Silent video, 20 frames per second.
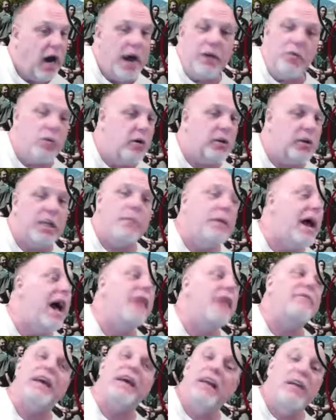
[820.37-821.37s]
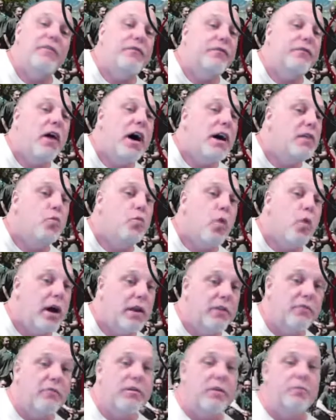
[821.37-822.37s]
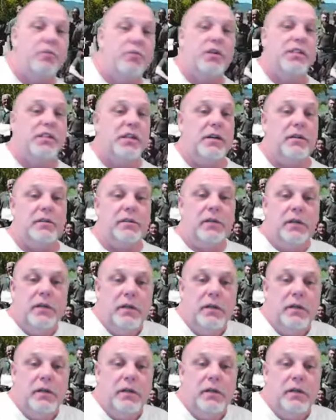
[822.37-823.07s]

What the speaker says: I don't want them to have any fun while they're in prison.